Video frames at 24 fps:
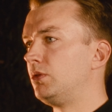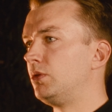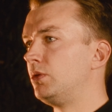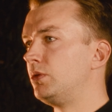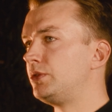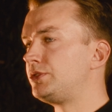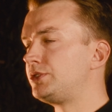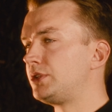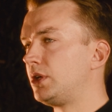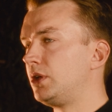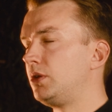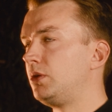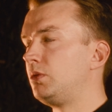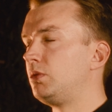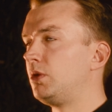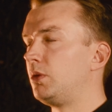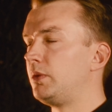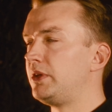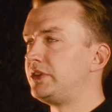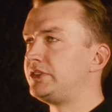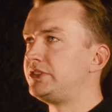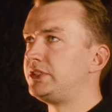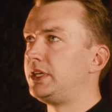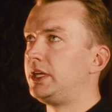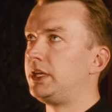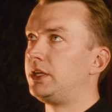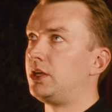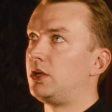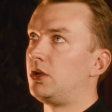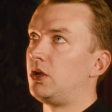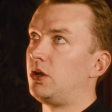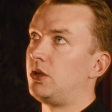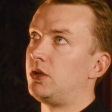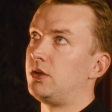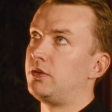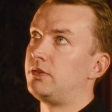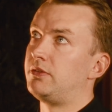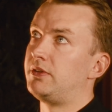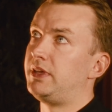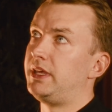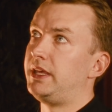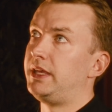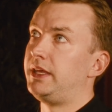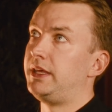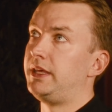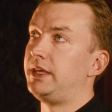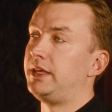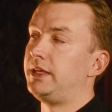Also, what we're seeing a lot
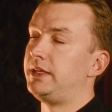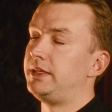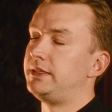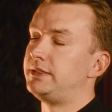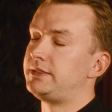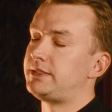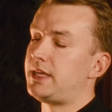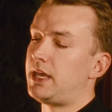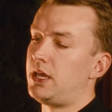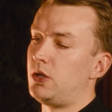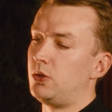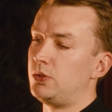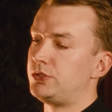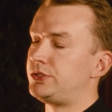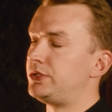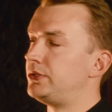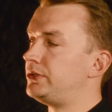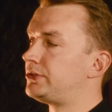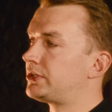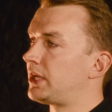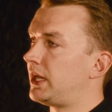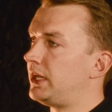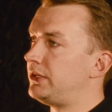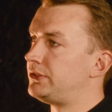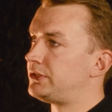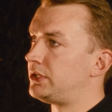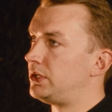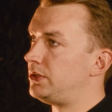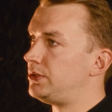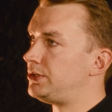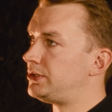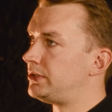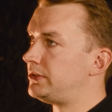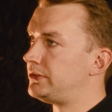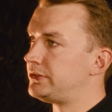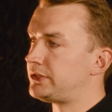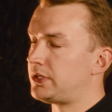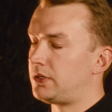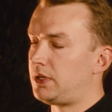of is L2 scaling solutions,